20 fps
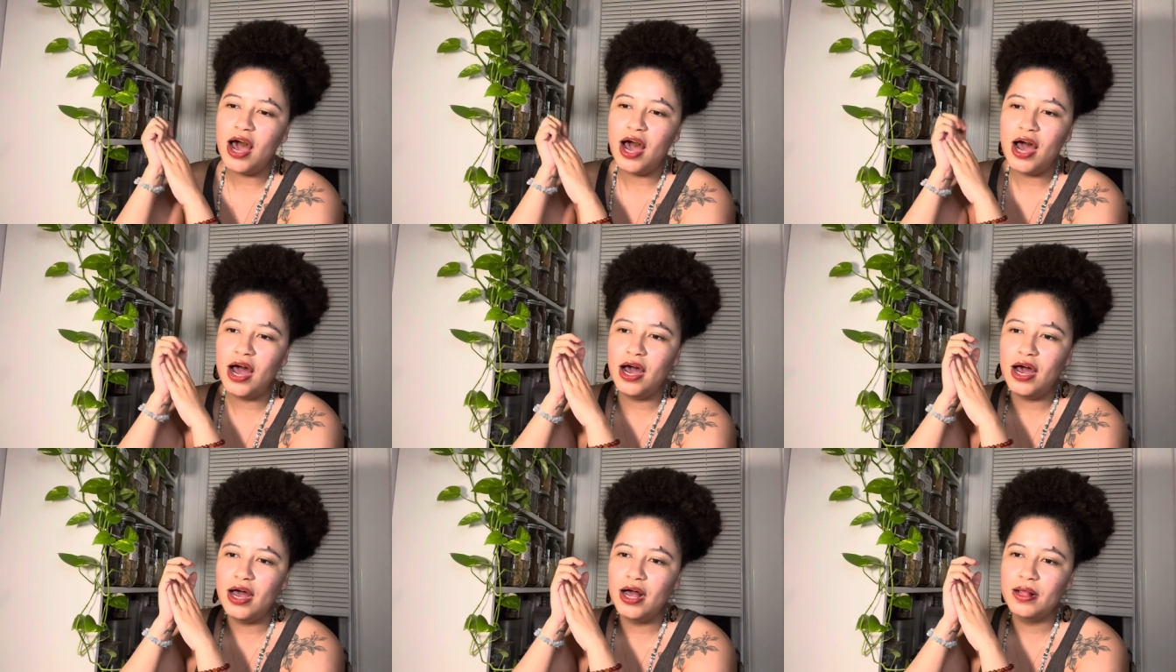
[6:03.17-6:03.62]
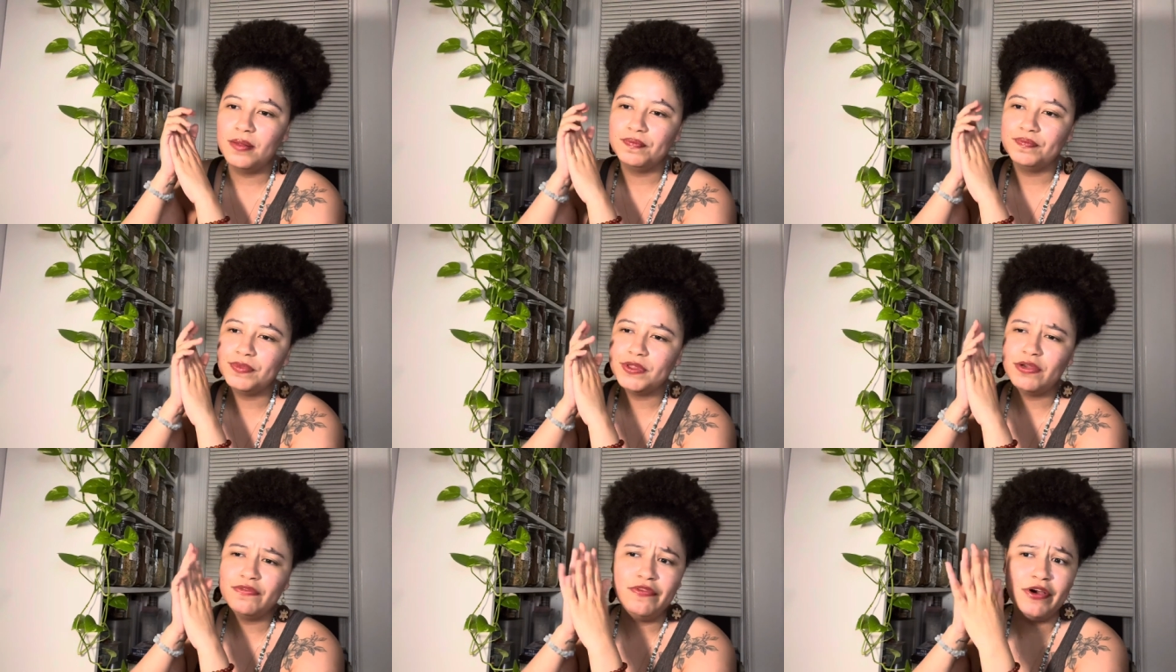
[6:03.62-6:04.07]

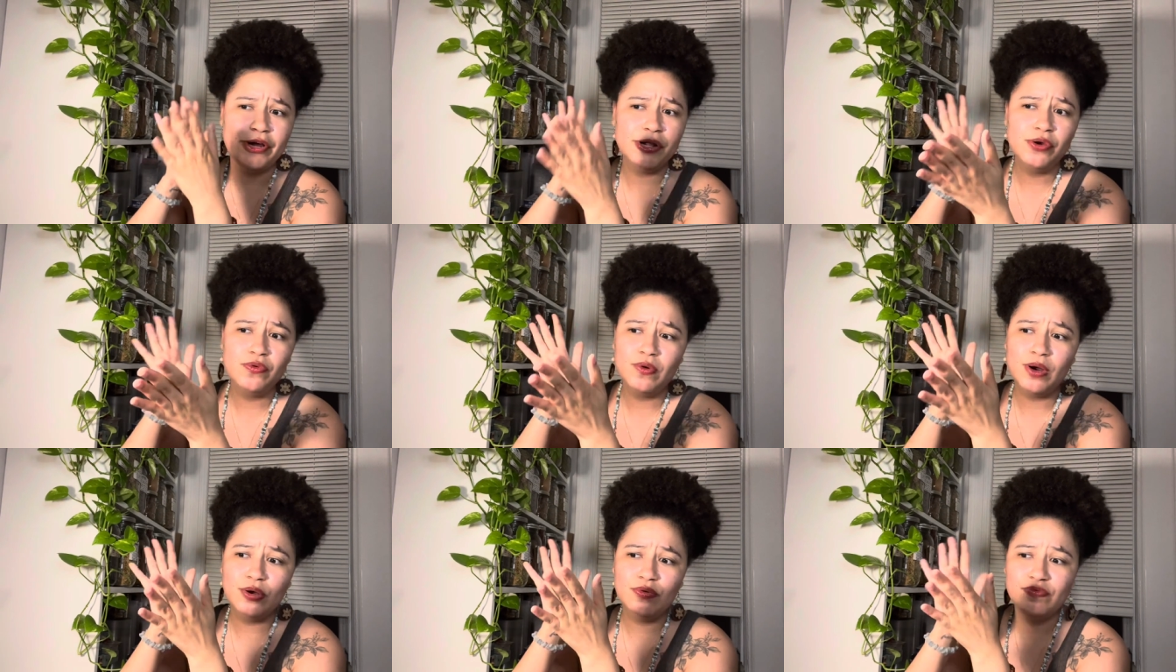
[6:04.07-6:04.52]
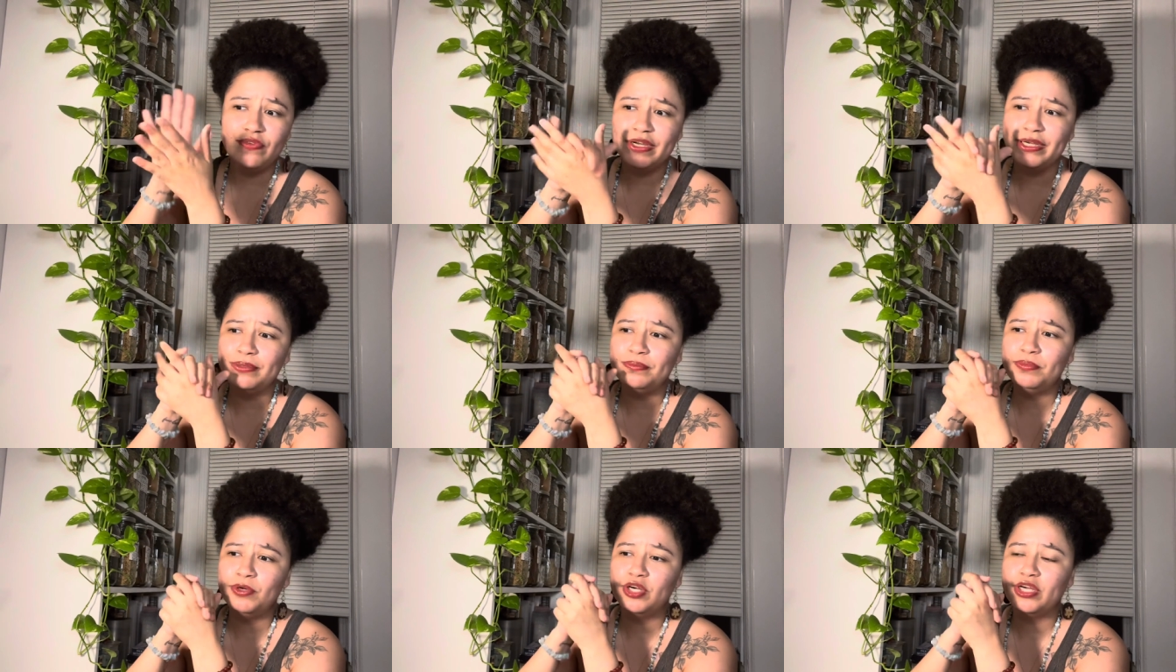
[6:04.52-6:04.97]
um very well
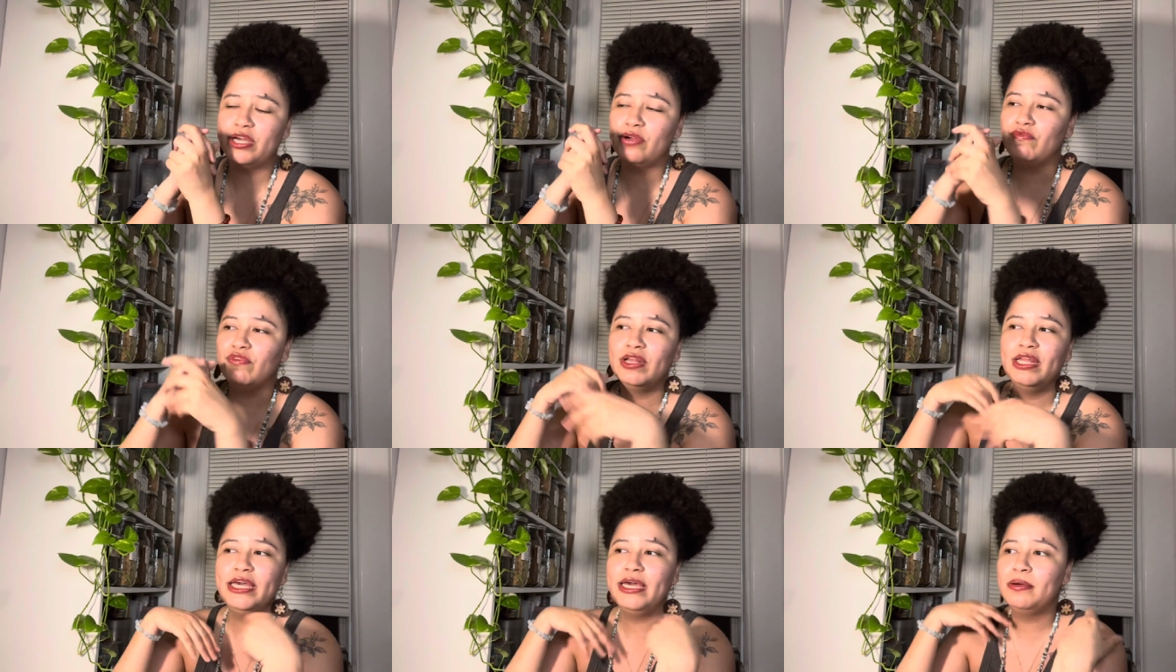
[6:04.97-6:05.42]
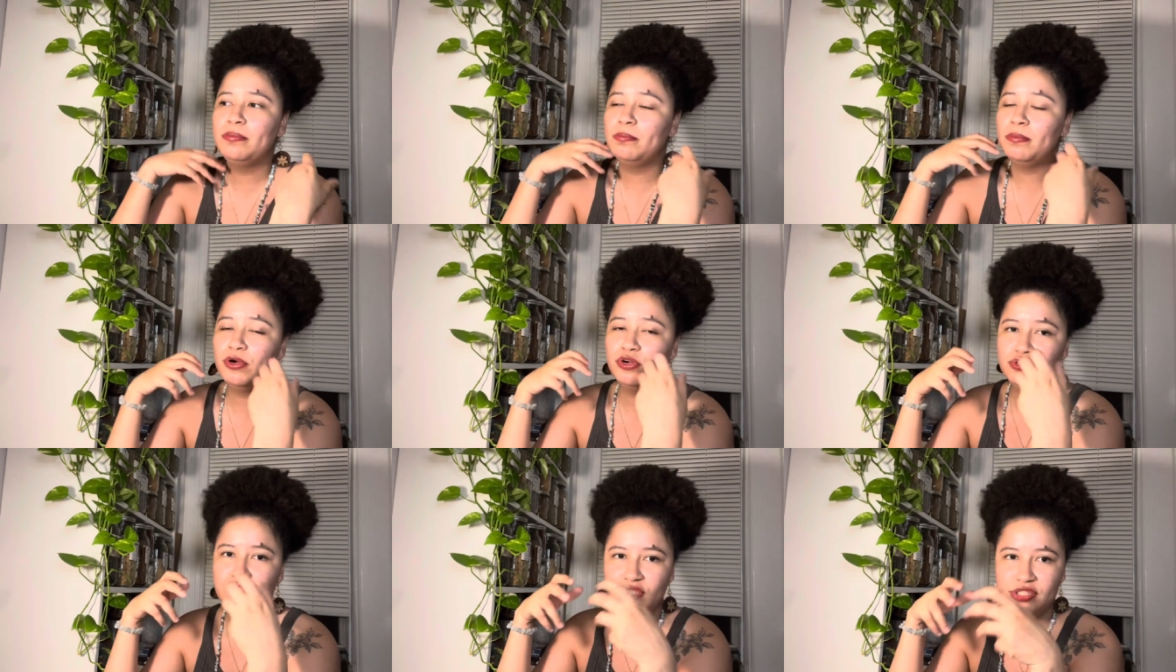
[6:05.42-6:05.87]
written book it really
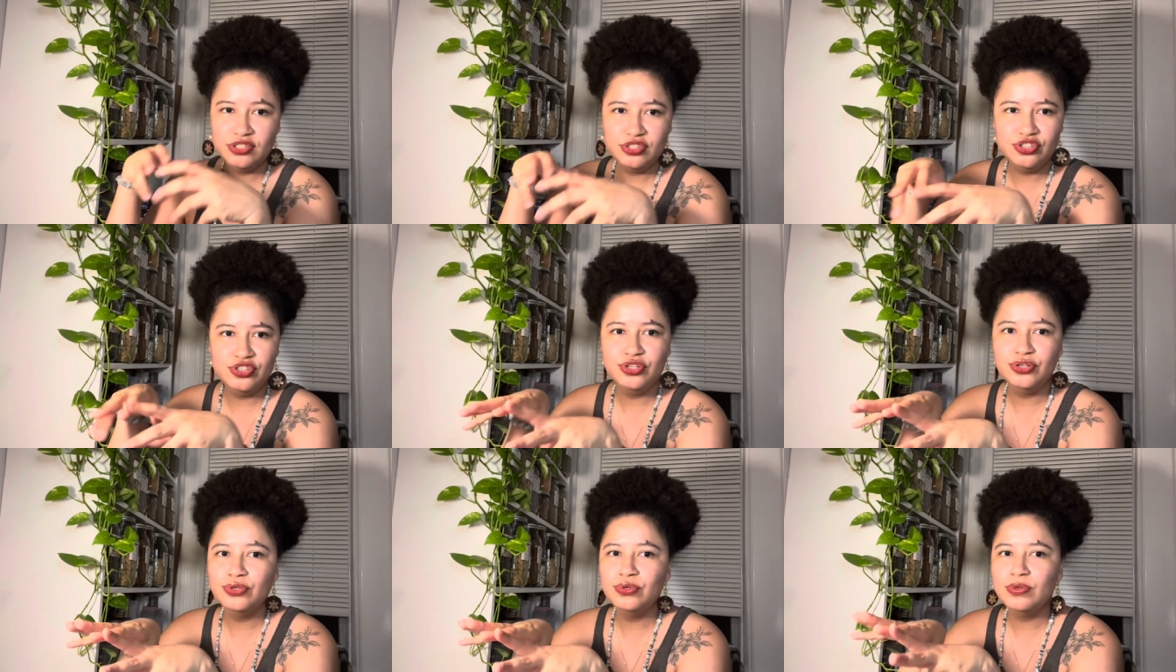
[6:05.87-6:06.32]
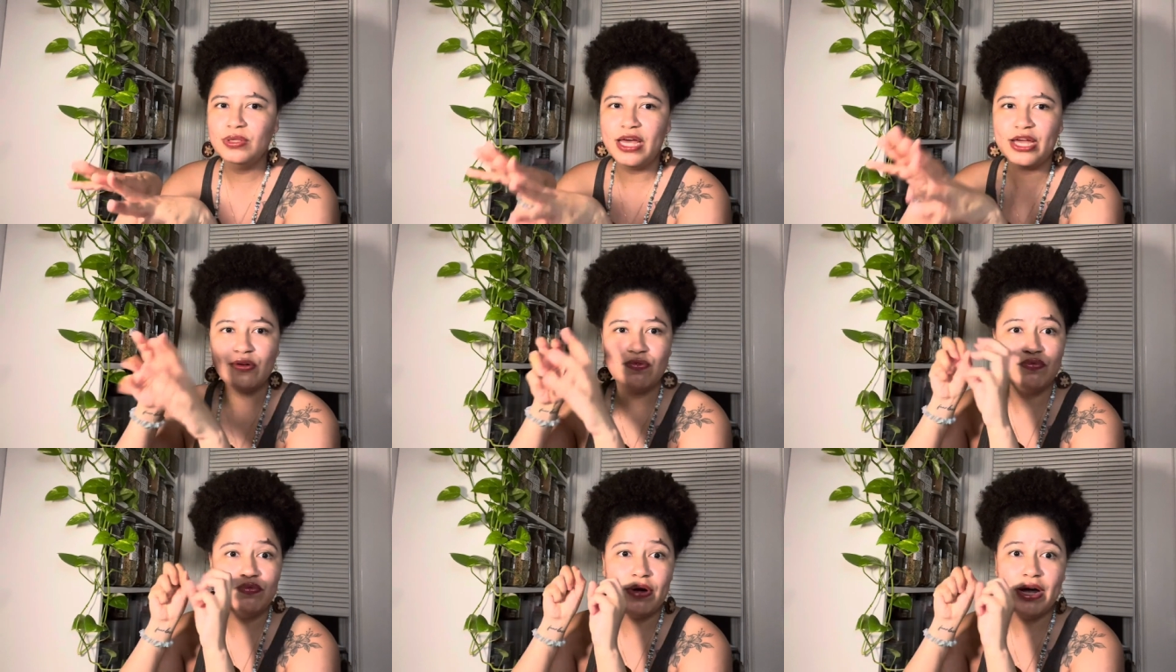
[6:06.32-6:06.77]
immerses you
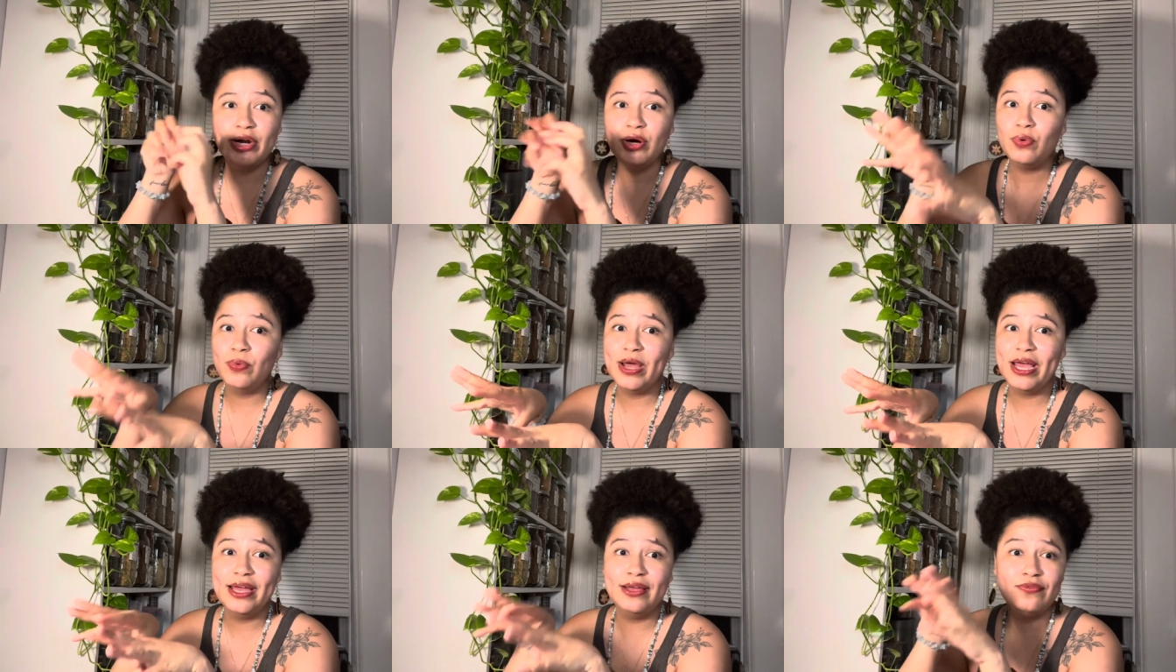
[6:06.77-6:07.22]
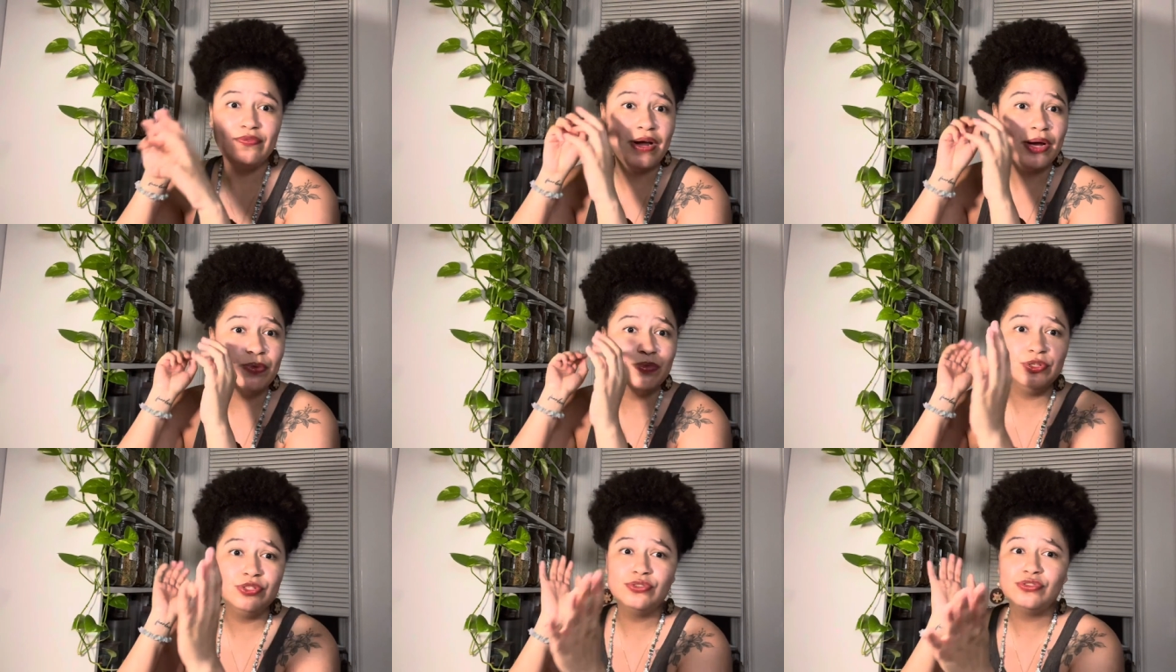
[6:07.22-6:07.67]
like right away
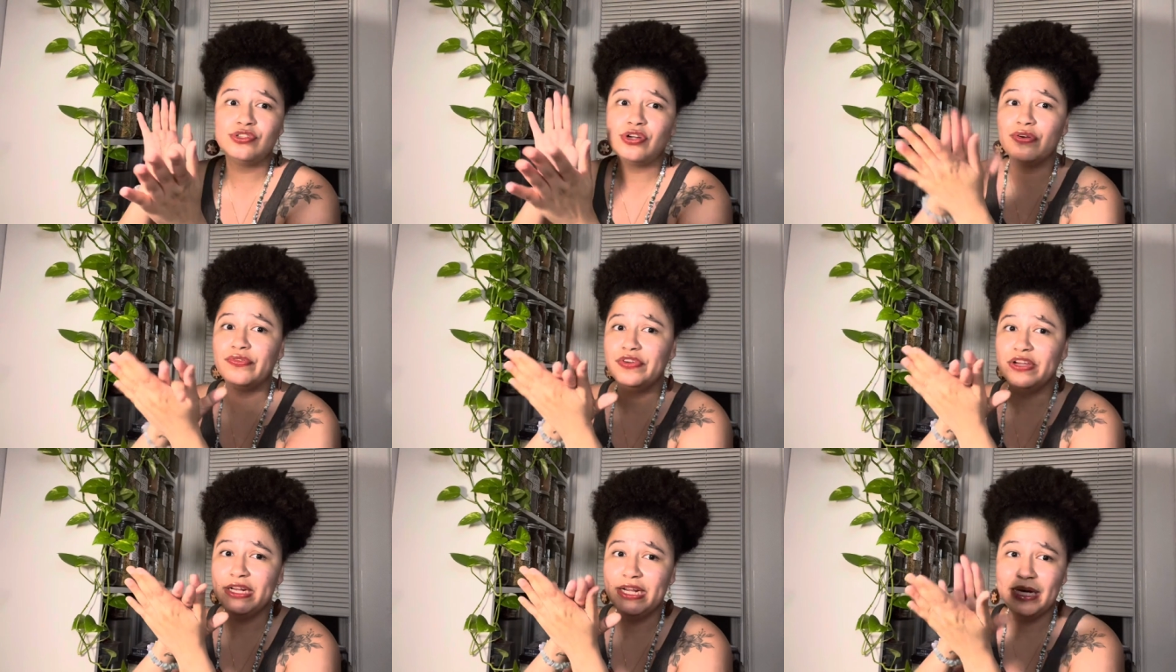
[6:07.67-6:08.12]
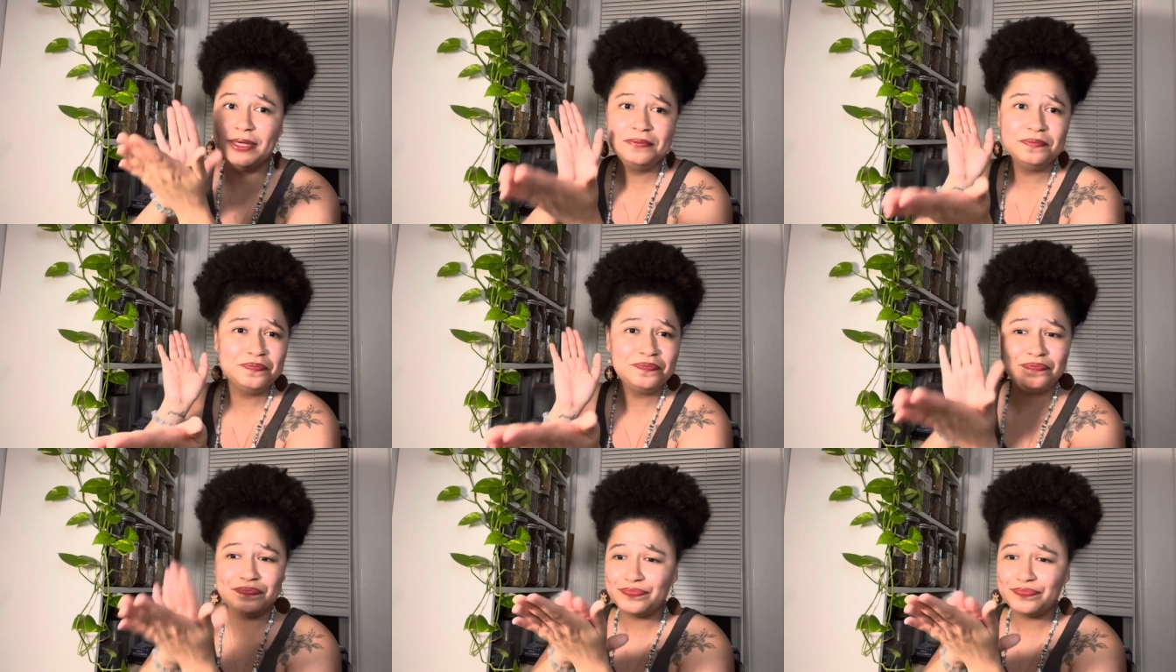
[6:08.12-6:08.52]
right when you start reading